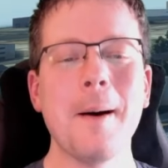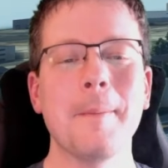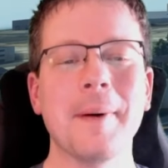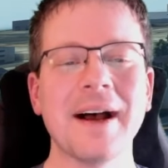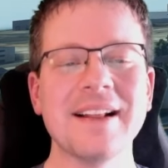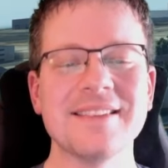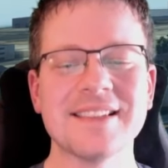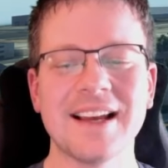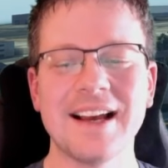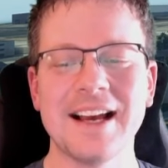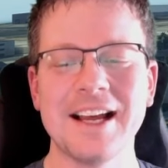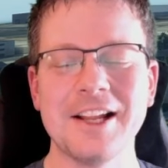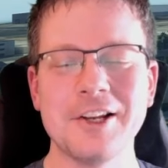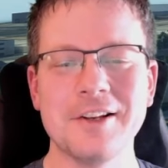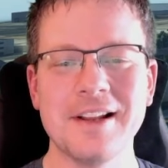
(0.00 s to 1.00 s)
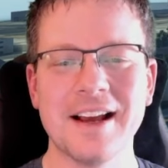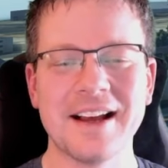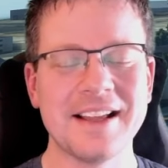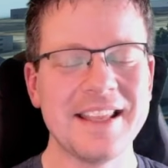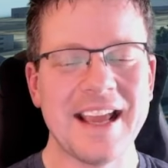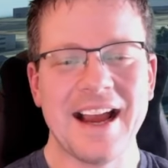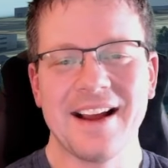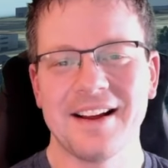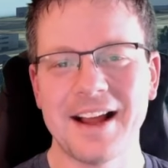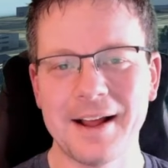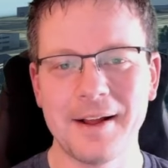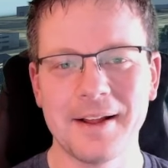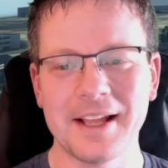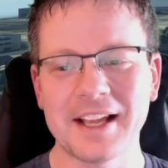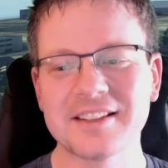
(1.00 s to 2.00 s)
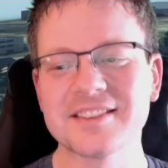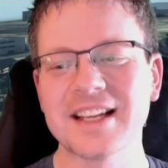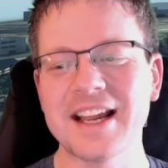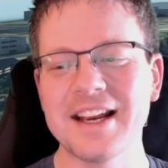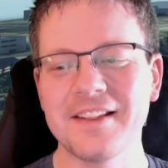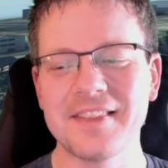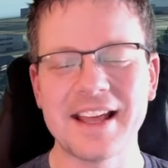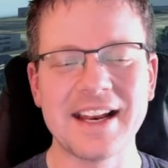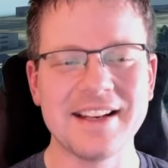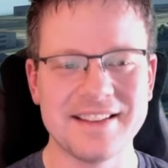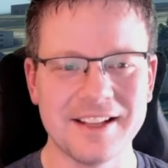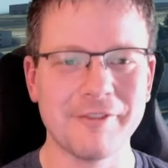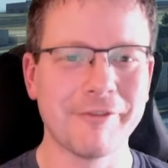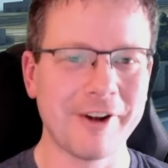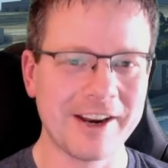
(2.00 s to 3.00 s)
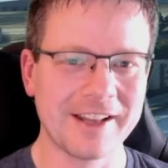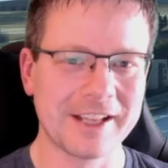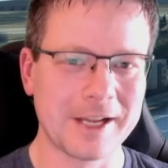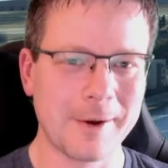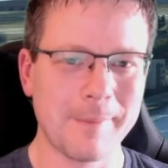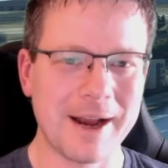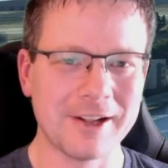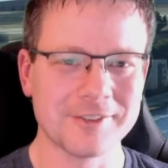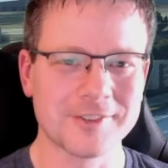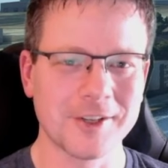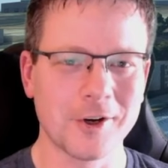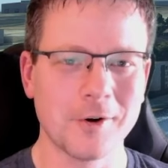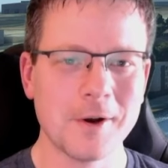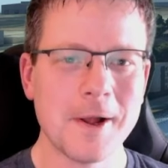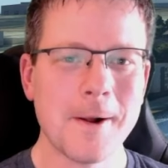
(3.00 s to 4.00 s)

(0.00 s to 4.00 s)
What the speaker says: But yeah, excited that it did finally come out. So